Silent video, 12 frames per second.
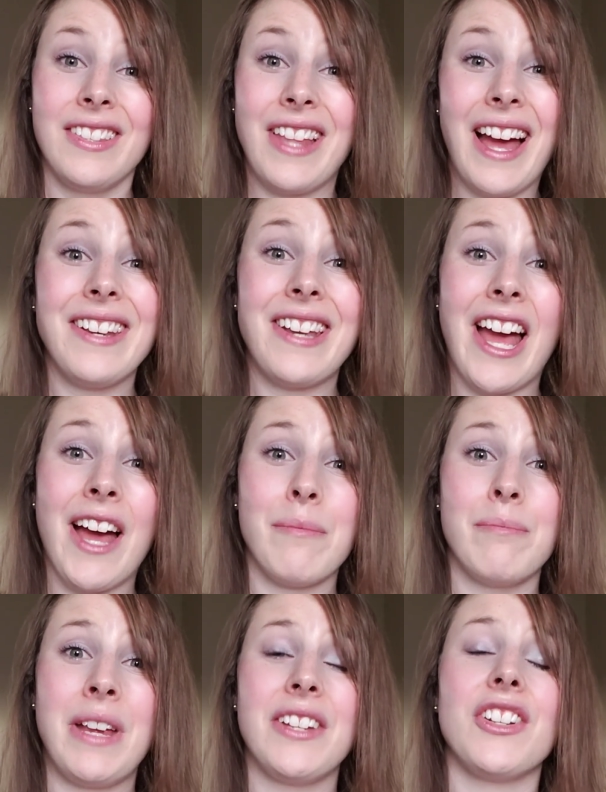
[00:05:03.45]
That
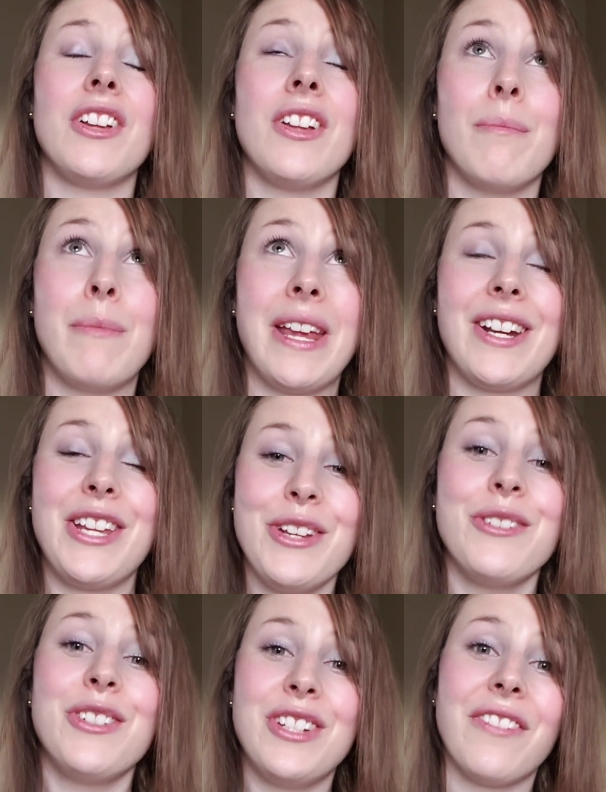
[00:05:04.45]
nap made a
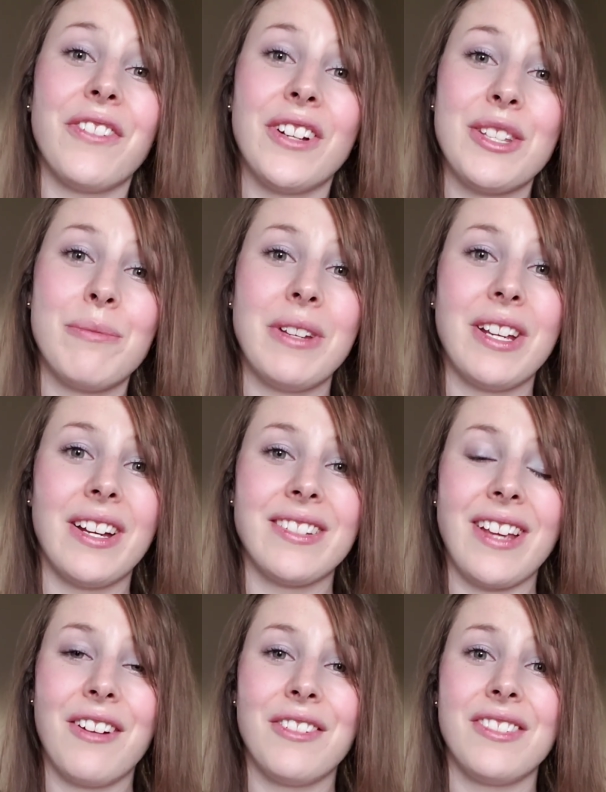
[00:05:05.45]
huge difference
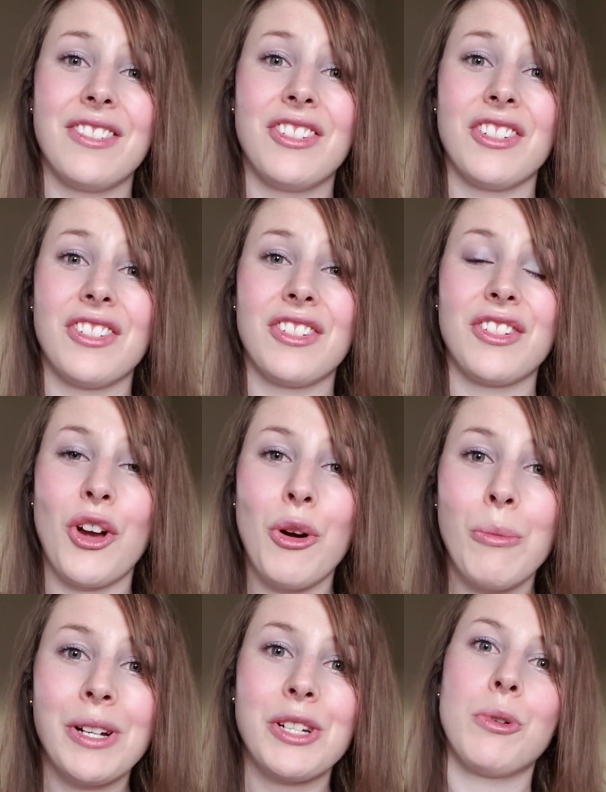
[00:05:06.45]
because I was just so
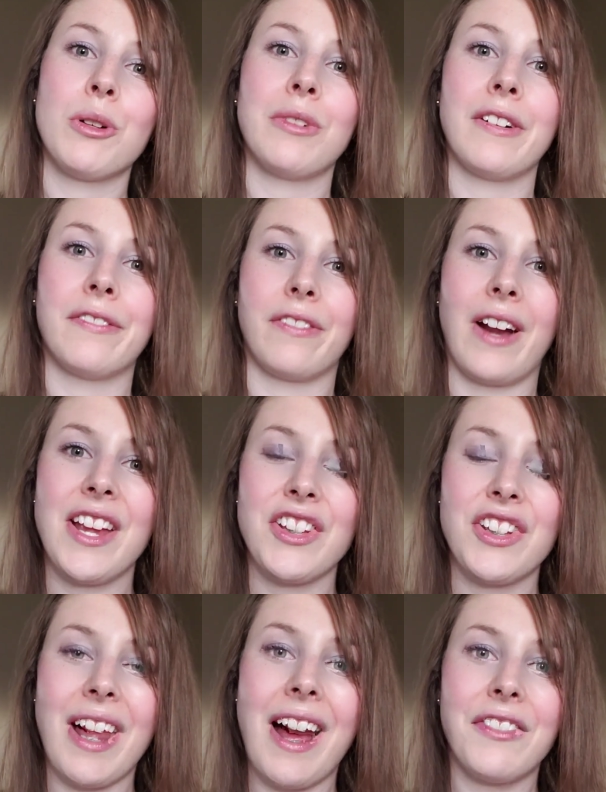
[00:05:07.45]
much more
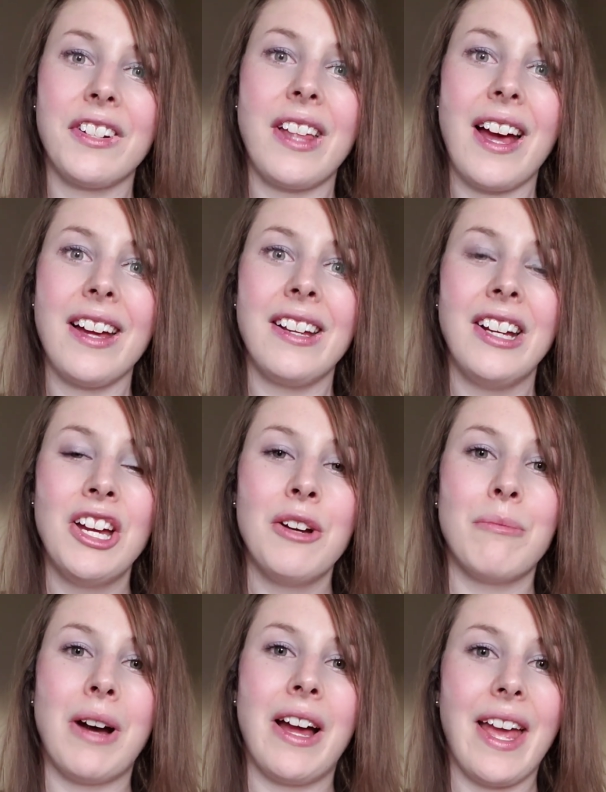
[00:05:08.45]
refreshed after that.
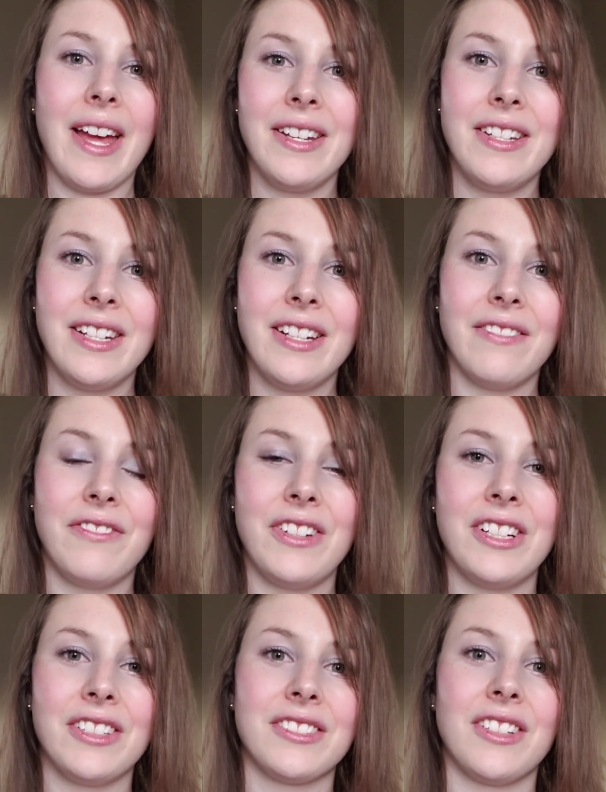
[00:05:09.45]
My head didn't
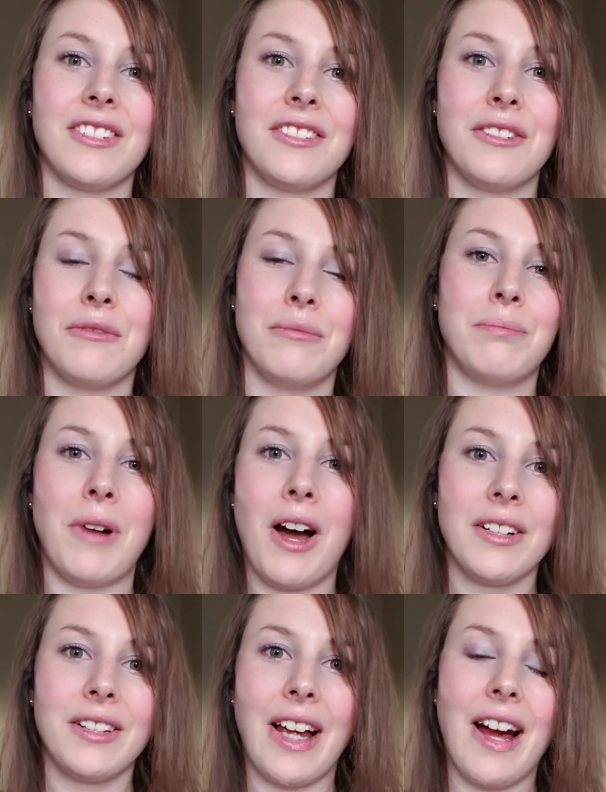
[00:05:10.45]
feel so
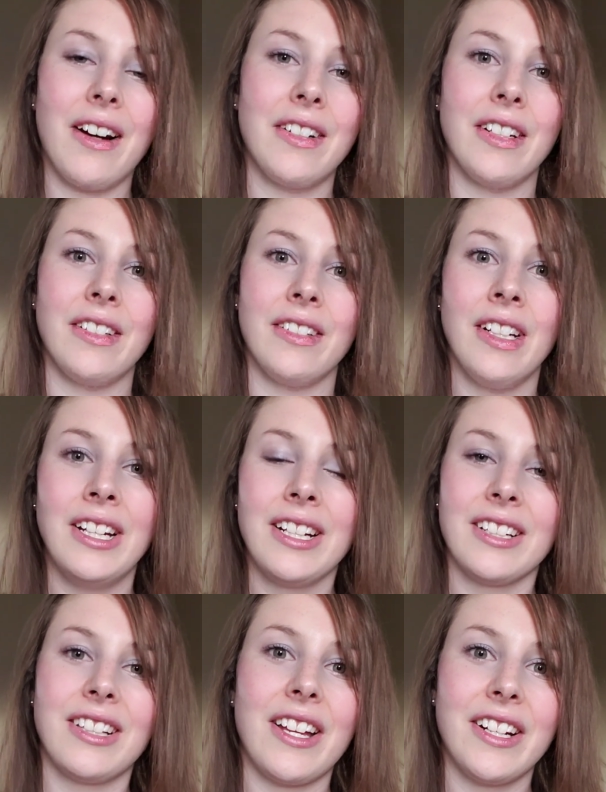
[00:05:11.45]
bogged down and
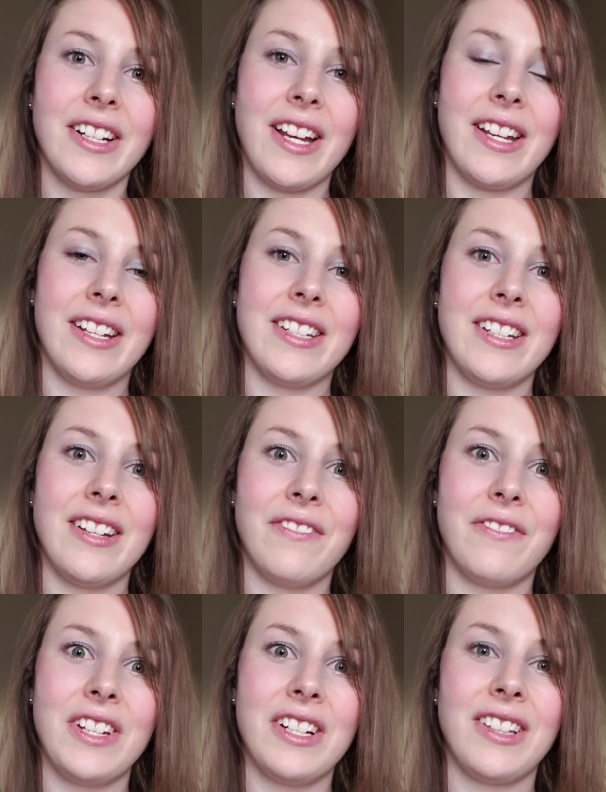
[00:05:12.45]
cluttered, and it
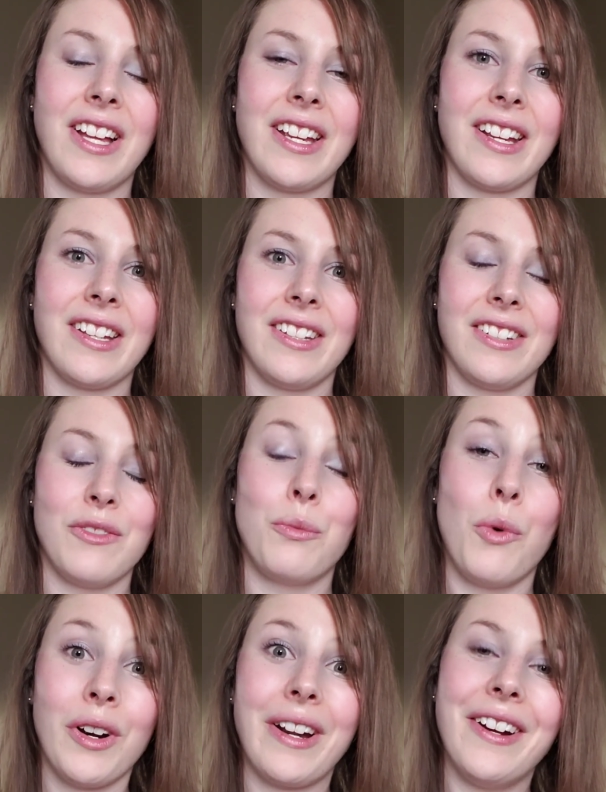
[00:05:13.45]
didn't feel like it
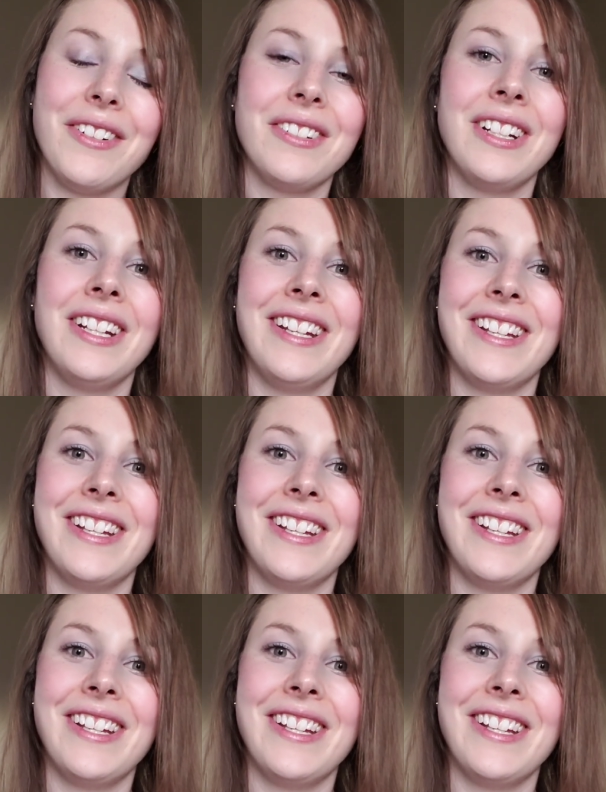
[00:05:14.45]
worn out.